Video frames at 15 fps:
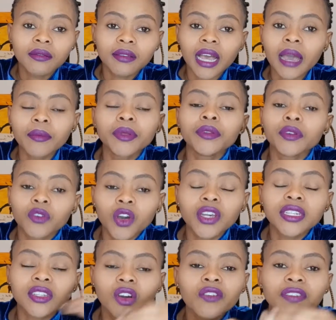I mean,
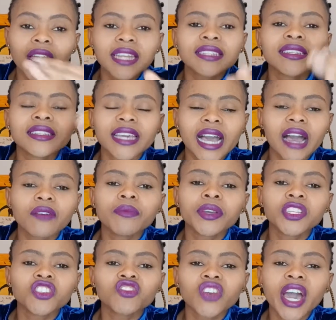because obviously the government
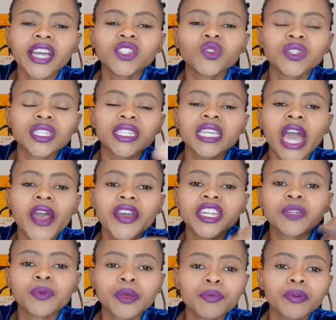is trying to discourage
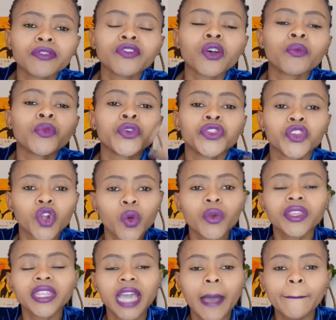people from withdrawing
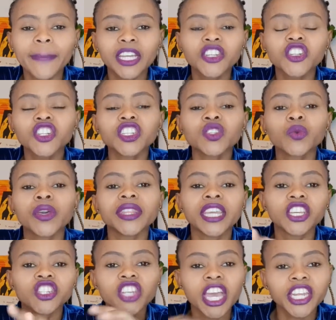their pensions when they
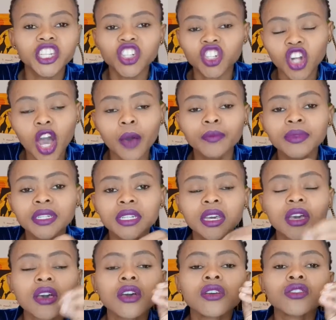change jobs.
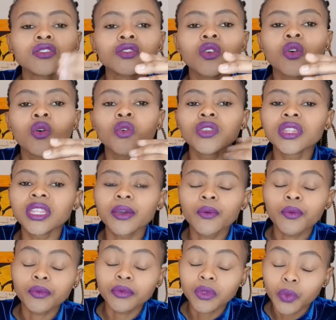So the
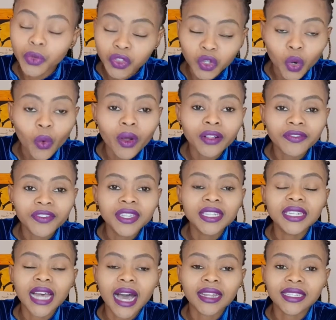withdrawal fees
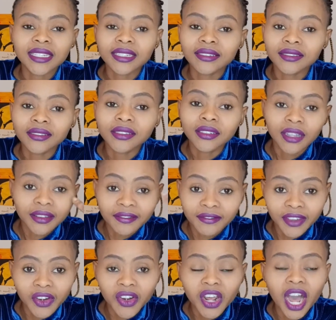are still
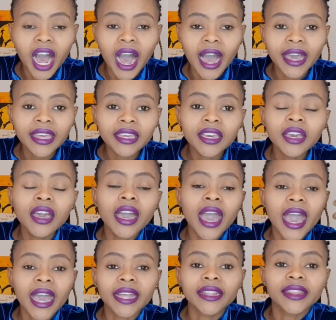very high,
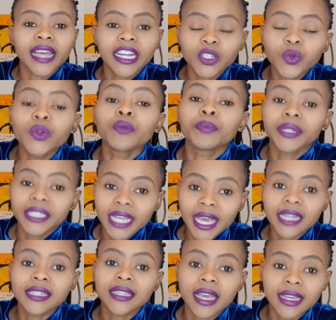and that will be
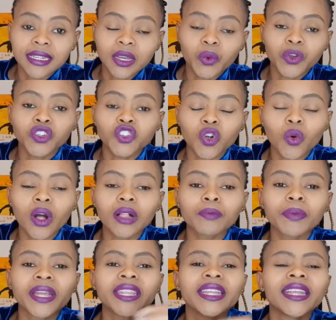taxed as a withdrawal.
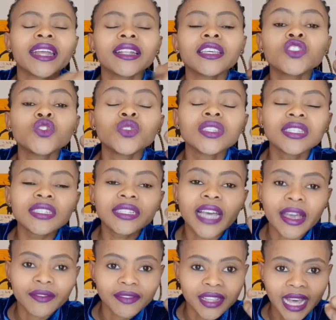But then at least you still
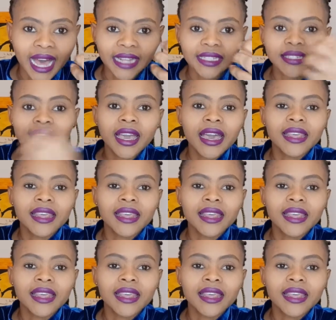have that.